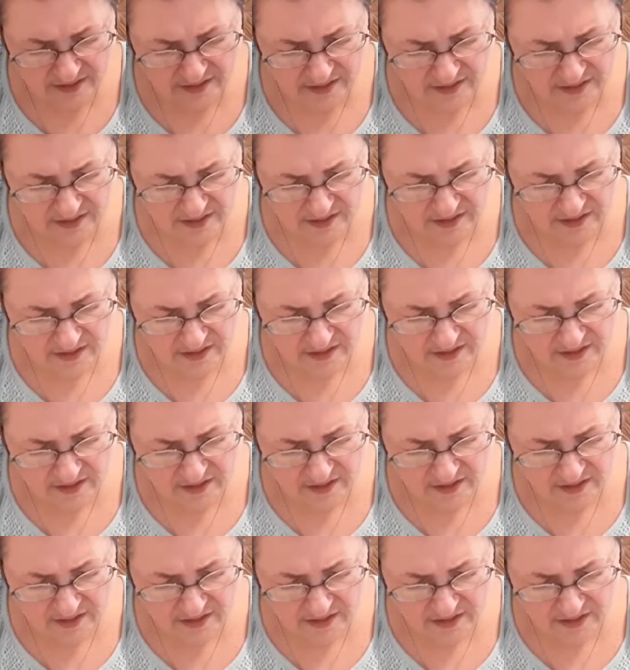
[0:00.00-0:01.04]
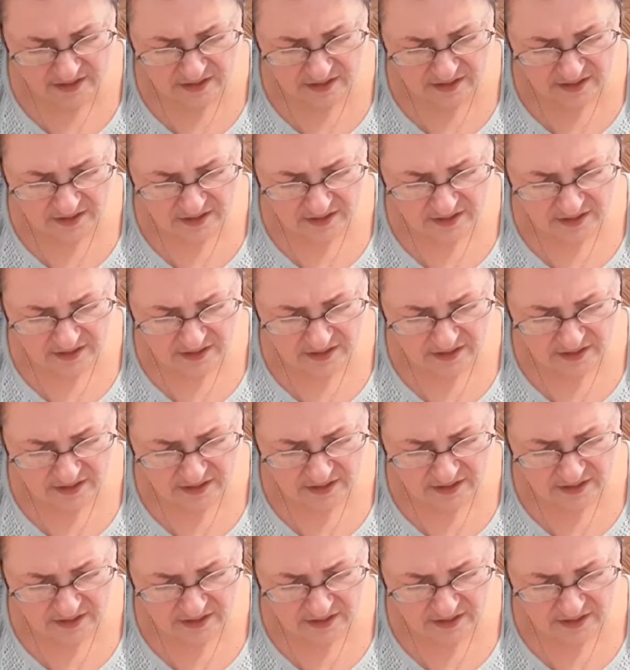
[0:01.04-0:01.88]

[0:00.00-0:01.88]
(no one is talking)